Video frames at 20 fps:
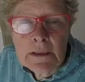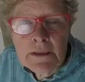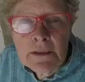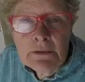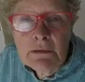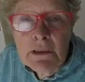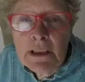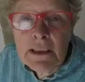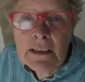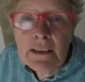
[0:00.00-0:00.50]

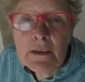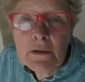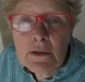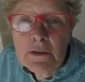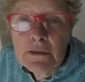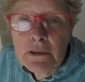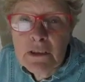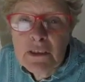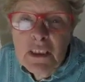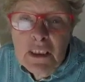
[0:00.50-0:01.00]
It's a really
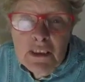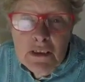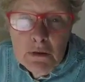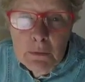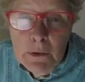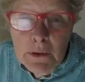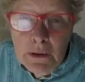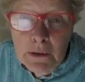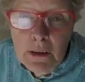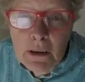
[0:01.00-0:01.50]
useful
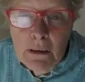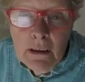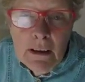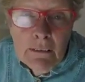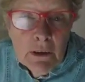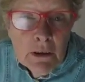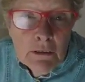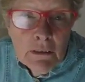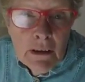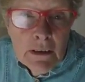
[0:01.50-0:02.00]
dish when you don't
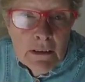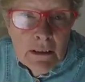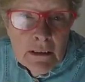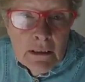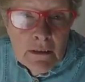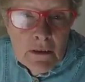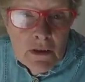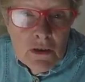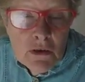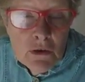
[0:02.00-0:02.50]
have a great
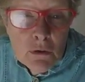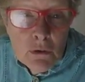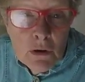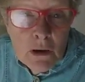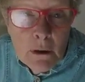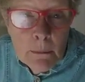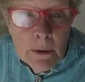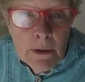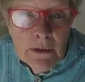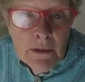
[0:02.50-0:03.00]
deal in the
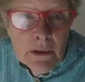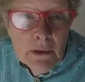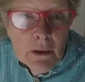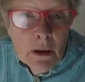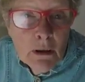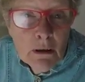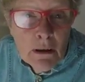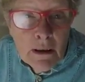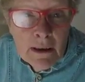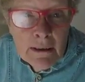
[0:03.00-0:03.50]
store cupboard and
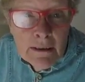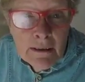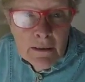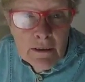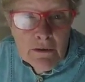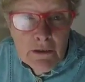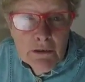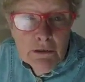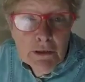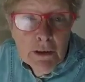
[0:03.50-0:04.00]
you can't get
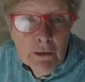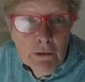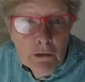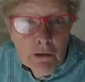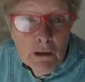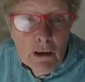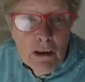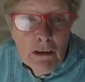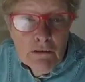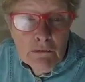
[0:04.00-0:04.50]
out of your
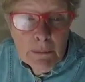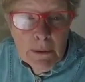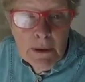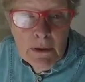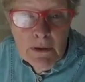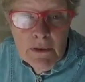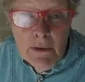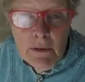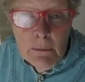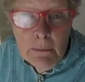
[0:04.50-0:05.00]
front drive
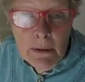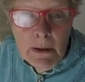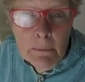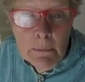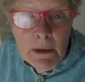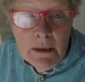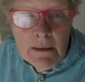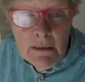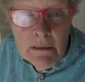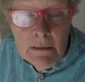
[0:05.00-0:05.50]
because of the
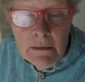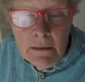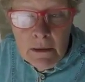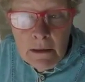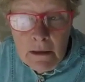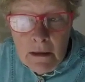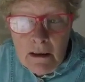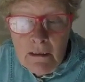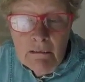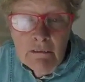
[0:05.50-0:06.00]
plumbers'
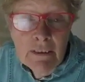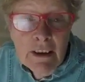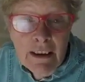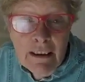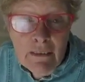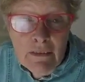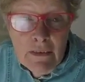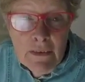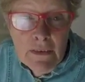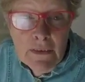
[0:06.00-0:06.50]

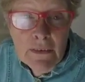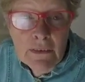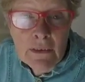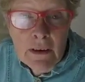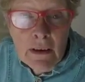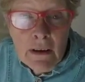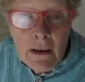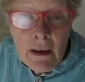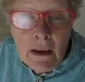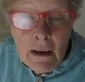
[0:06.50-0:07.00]
vans,
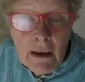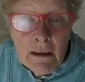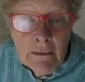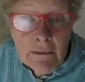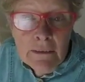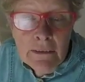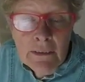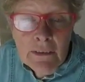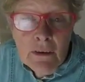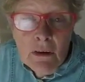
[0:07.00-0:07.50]

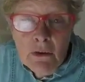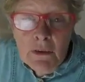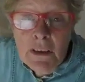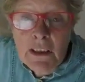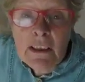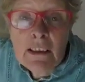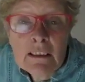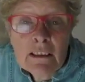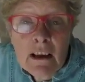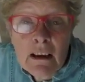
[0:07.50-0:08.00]
and on
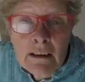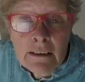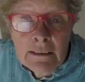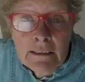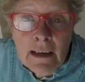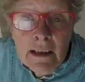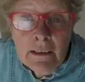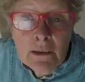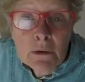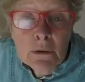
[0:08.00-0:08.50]
a little
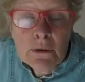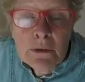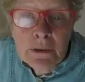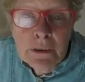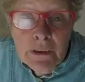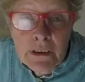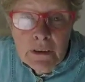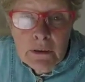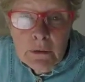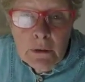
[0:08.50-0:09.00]
island like
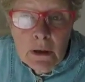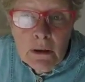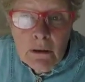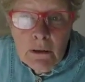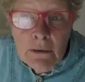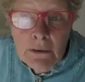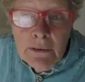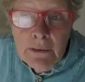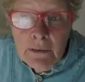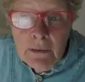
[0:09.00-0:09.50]
Alderney you
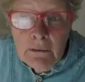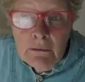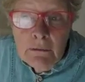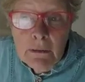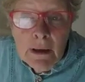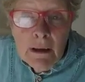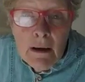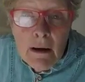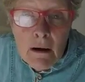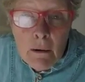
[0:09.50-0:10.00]
can't
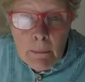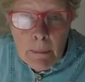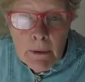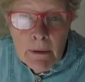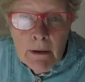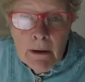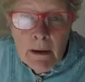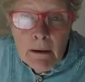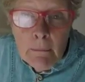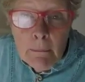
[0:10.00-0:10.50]
ring
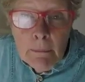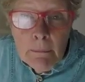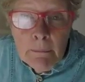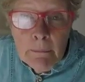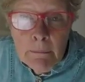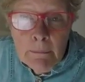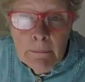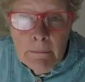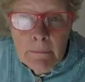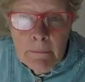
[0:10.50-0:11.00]
up and get
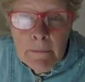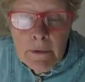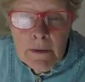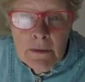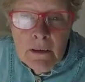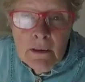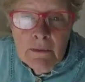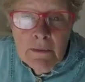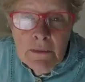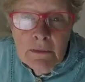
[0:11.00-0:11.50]

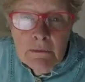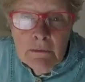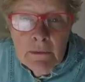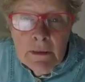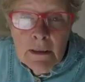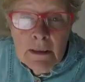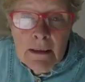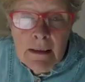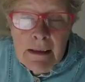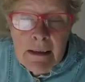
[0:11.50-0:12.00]
stuff
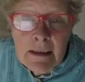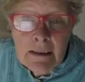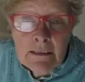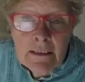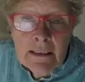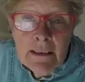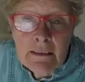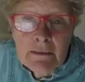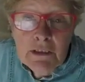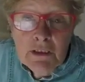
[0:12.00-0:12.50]

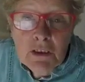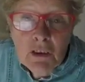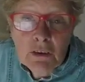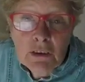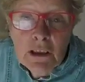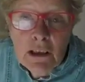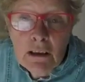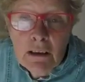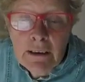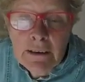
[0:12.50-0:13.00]
delivered
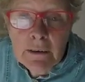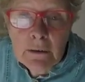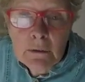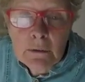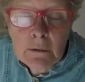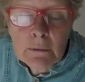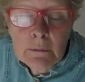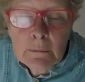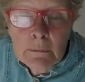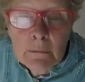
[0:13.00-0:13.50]
online
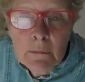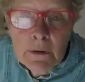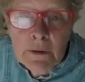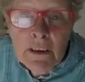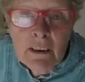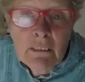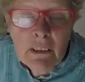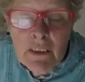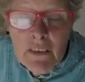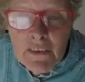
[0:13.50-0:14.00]
or
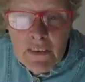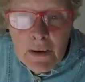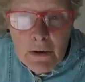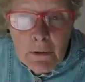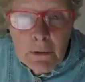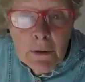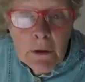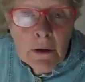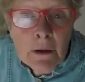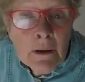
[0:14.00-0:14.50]
whatever,
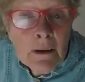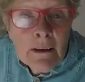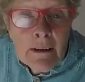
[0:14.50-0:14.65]
so